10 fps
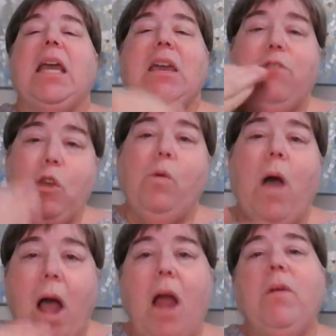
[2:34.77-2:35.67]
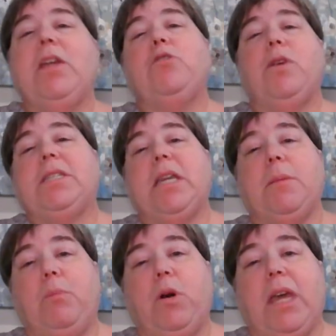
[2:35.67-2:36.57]
If you are interested
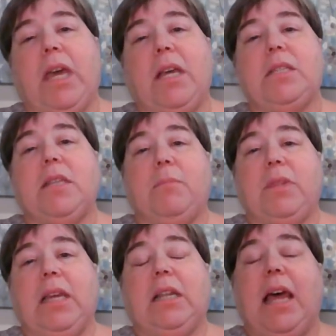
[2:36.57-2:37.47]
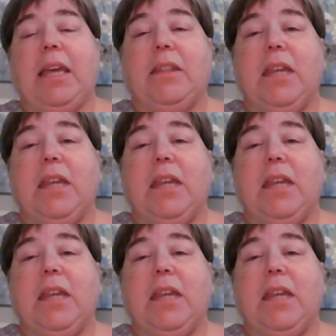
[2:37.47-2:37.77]
in booking something like